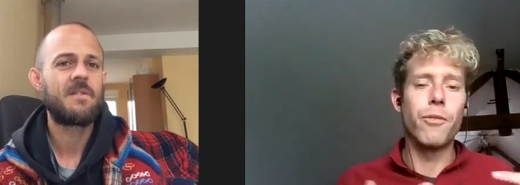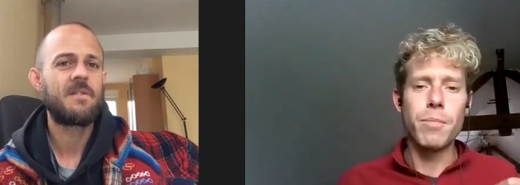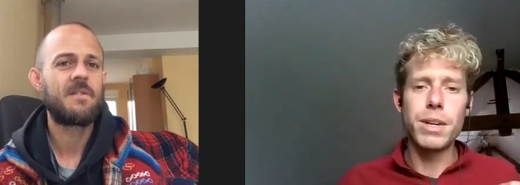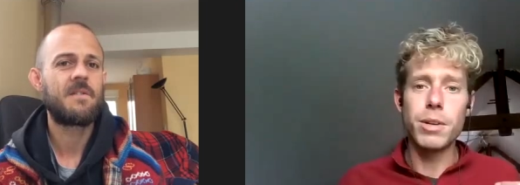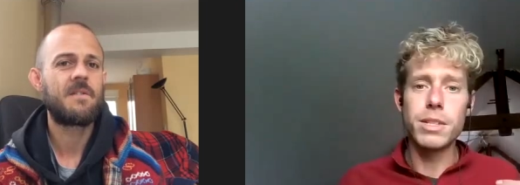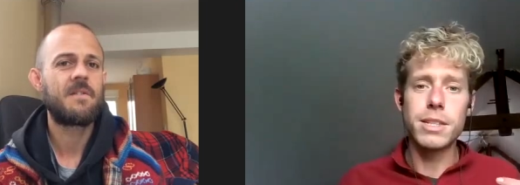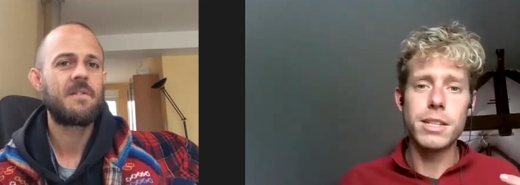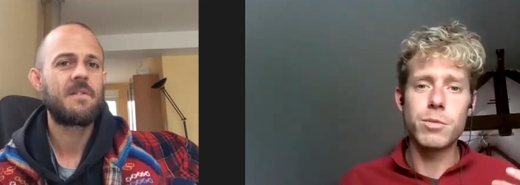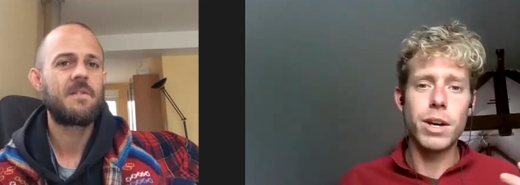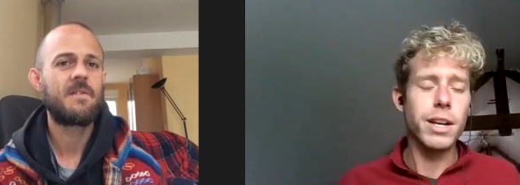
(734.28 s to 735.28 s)
Speaker 1: for me it was
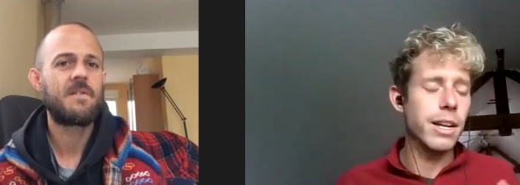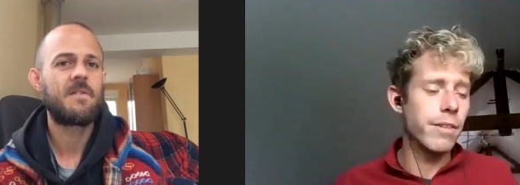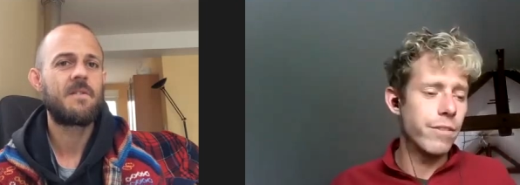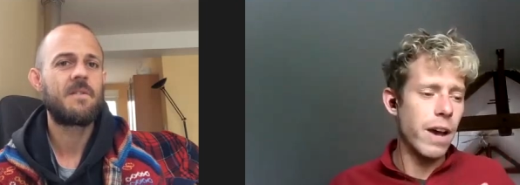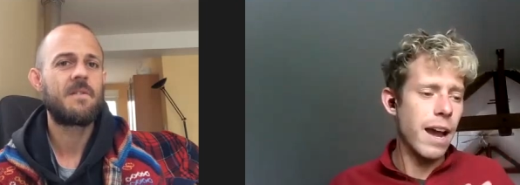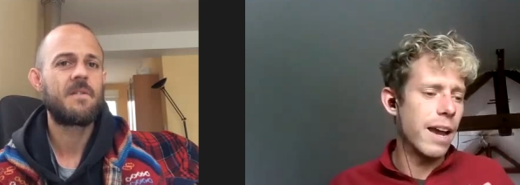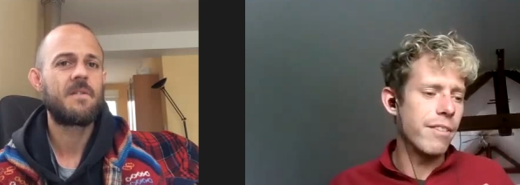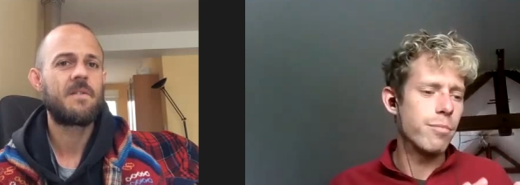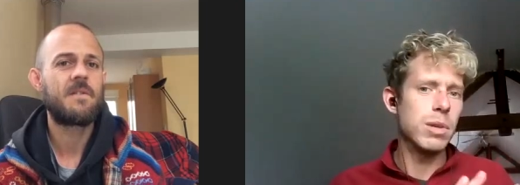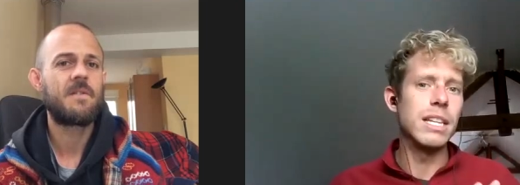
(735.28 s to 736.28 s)
this way, if I
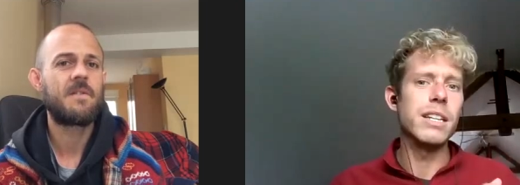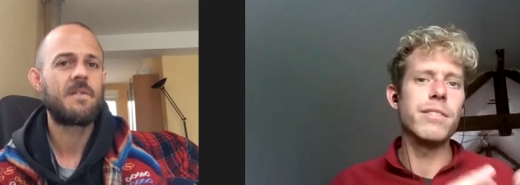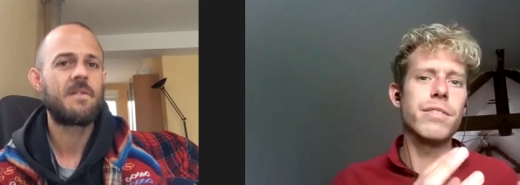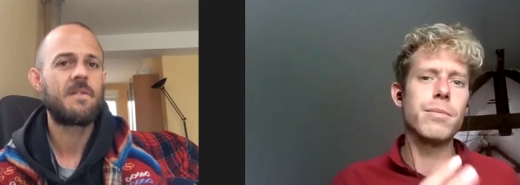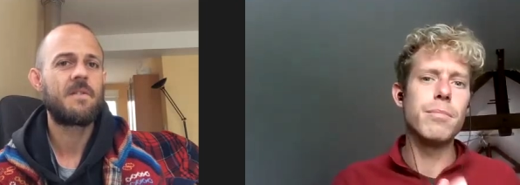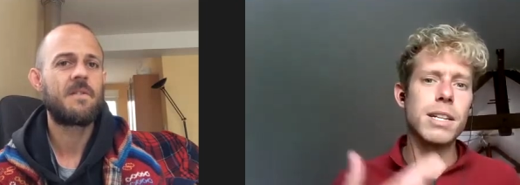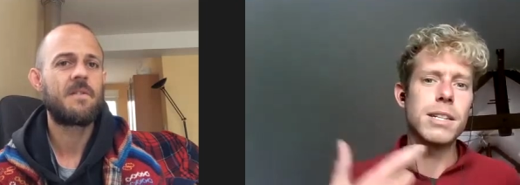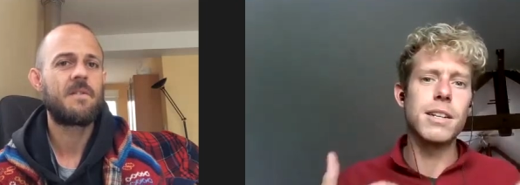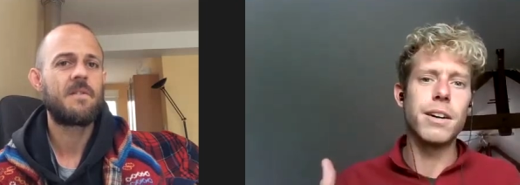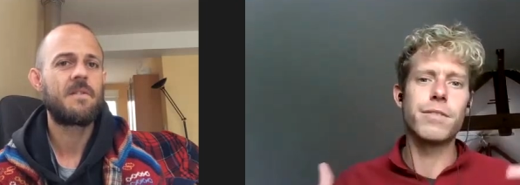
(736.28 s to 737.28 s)
have believed
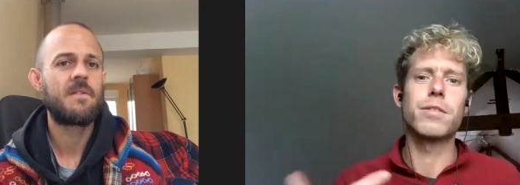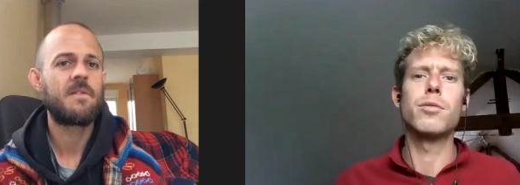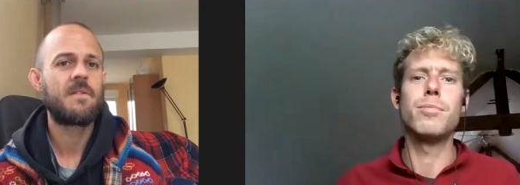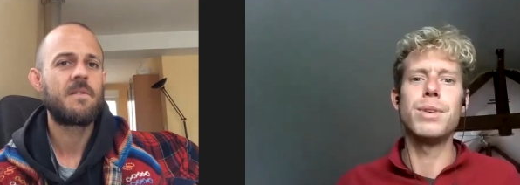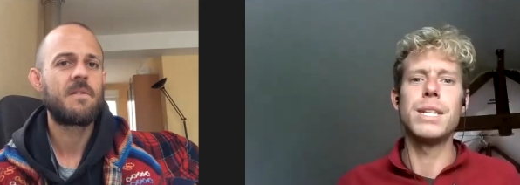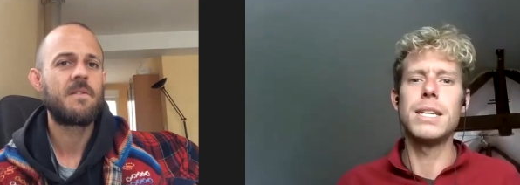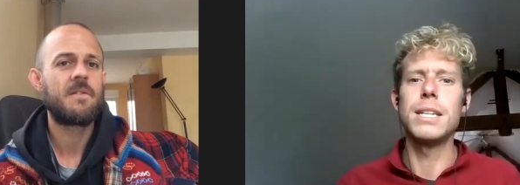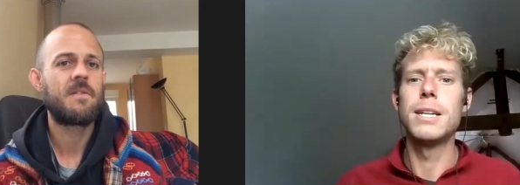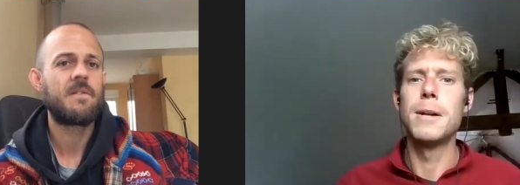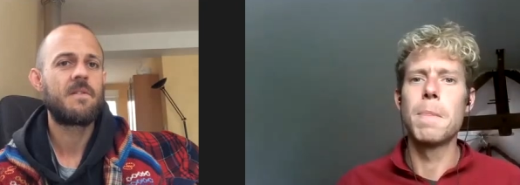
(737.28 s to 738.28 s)
myself to
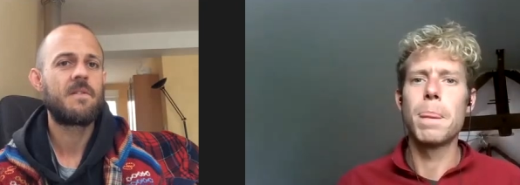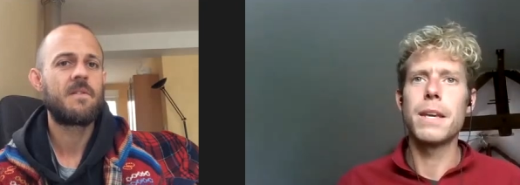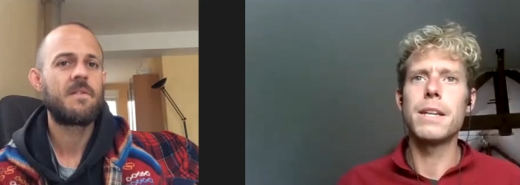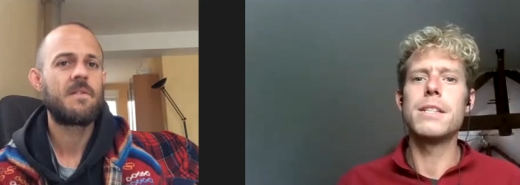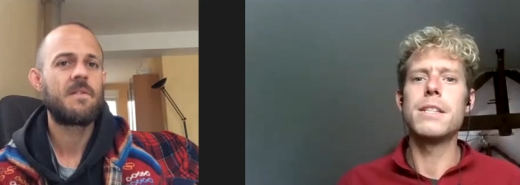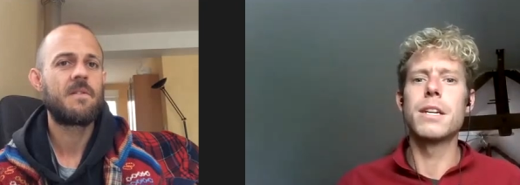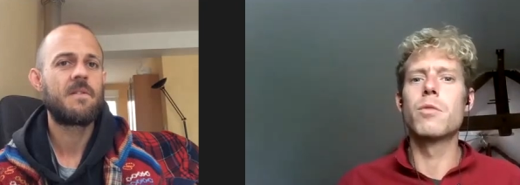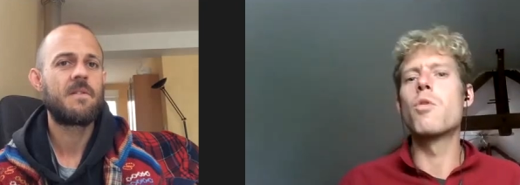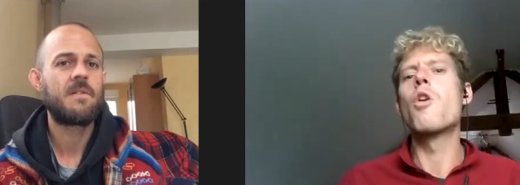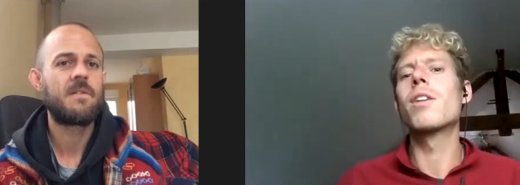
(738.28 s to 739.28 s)
be eating
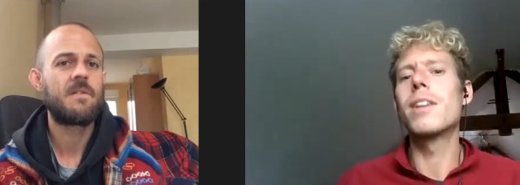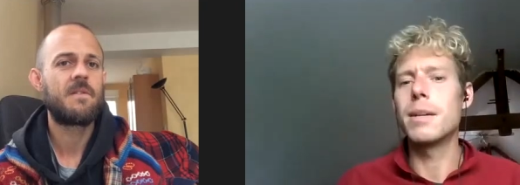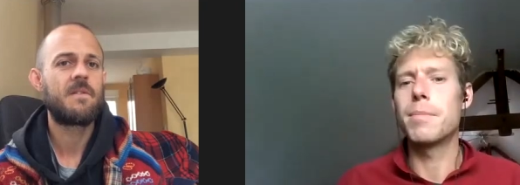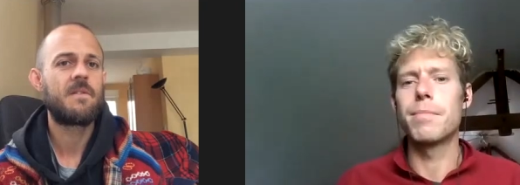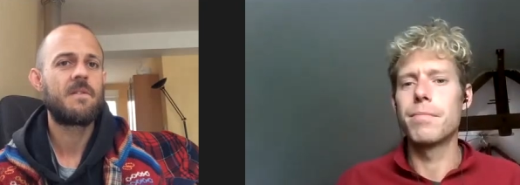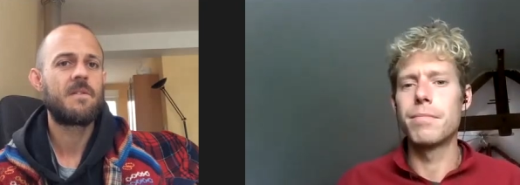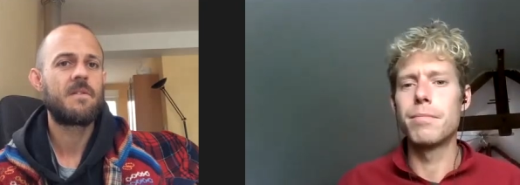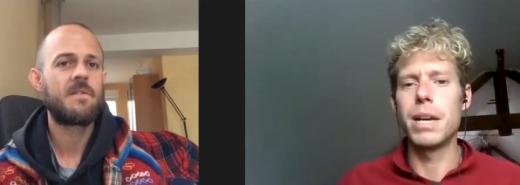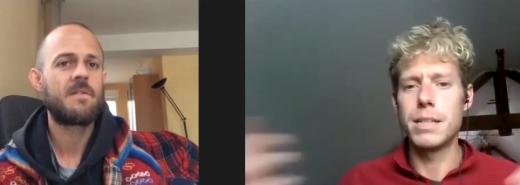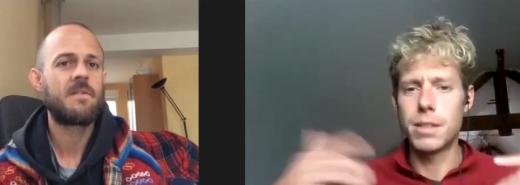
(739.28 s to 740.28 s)
wrongly
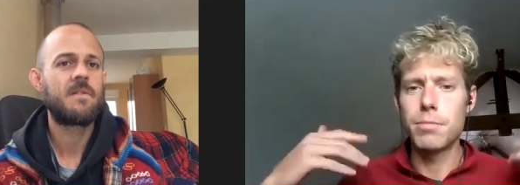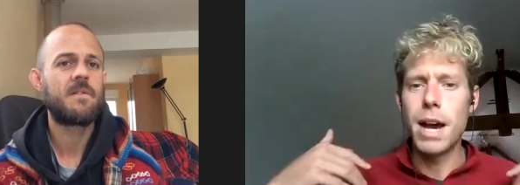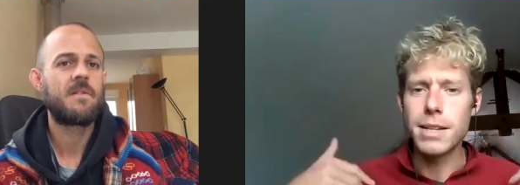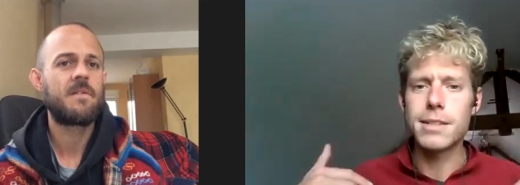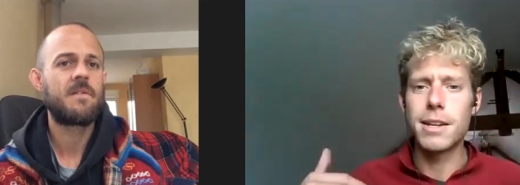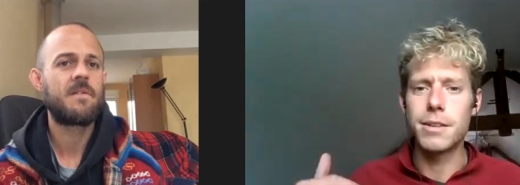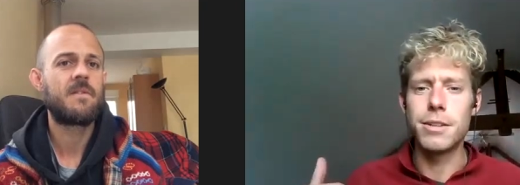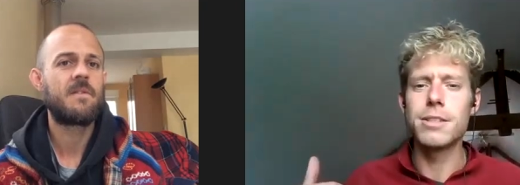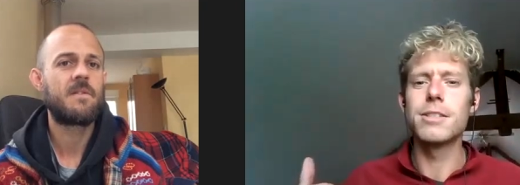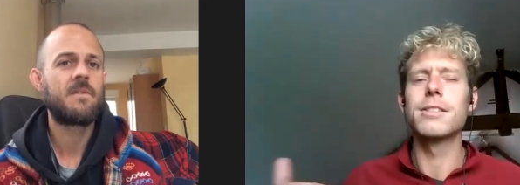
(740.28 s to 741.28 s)
based on my
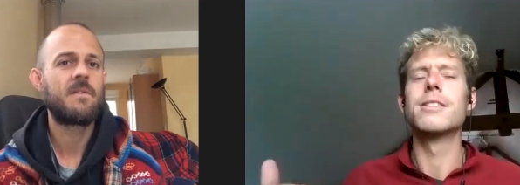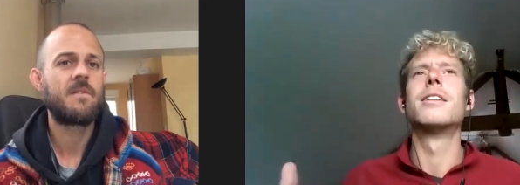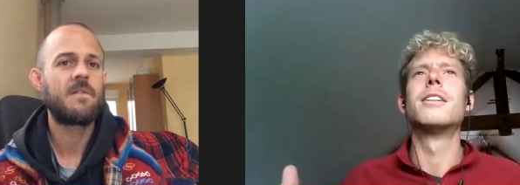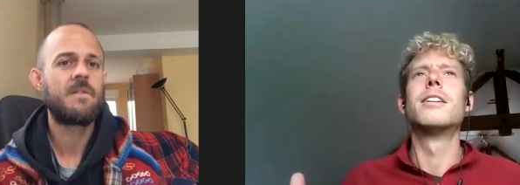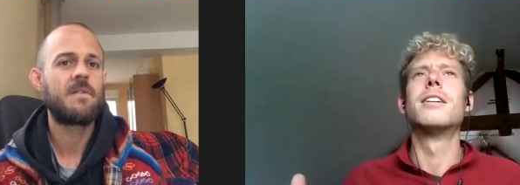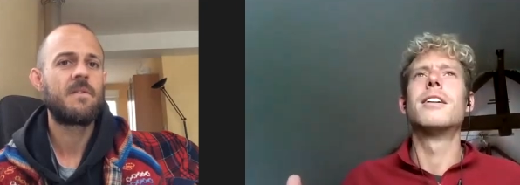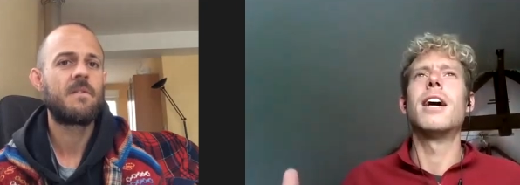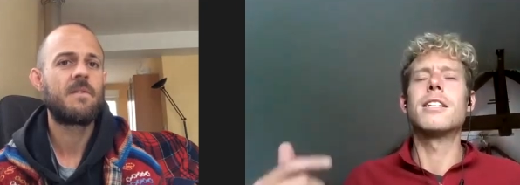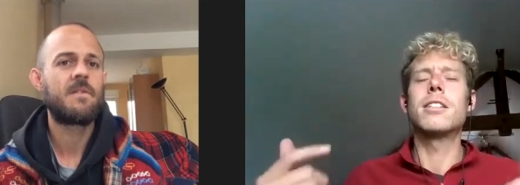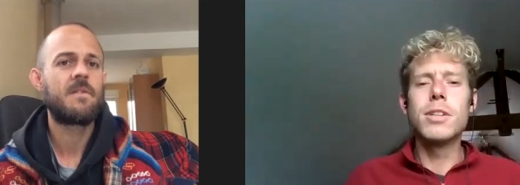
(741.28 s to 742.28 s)
standards,
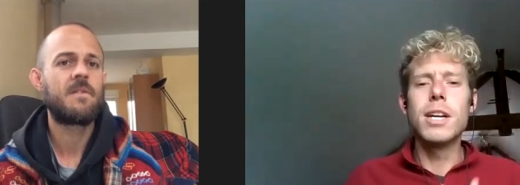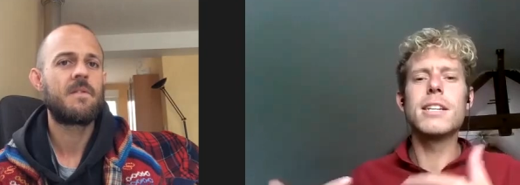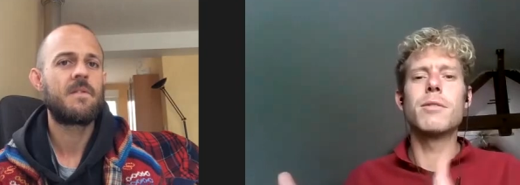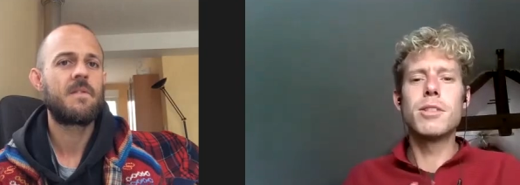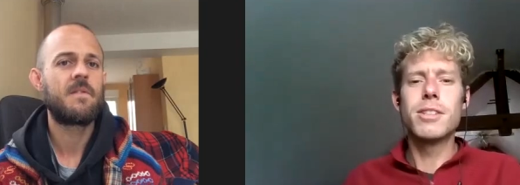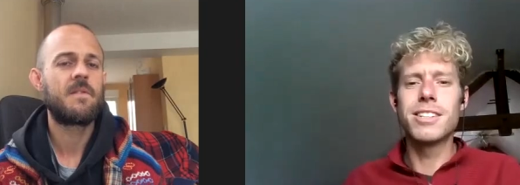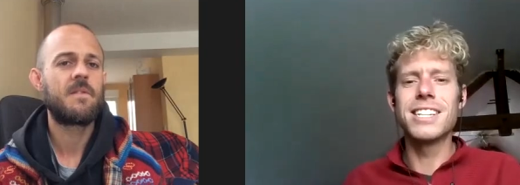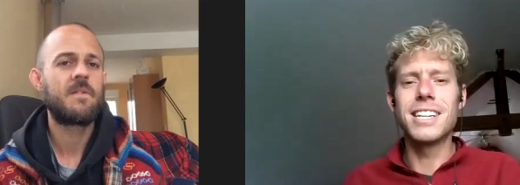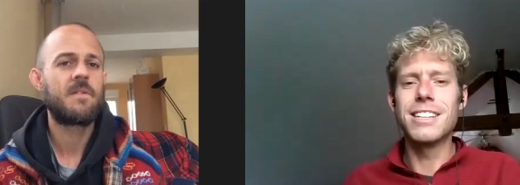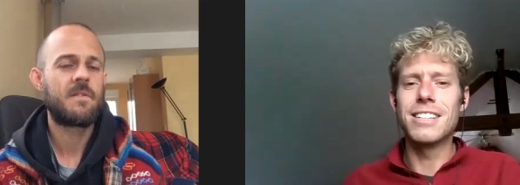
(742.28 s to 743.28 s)
as soon as I was
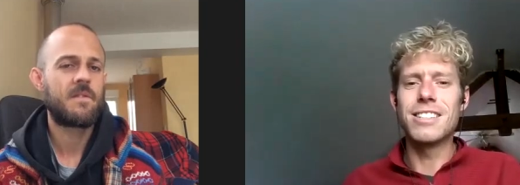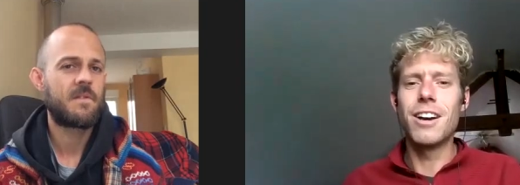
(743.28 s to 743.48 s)
looking at the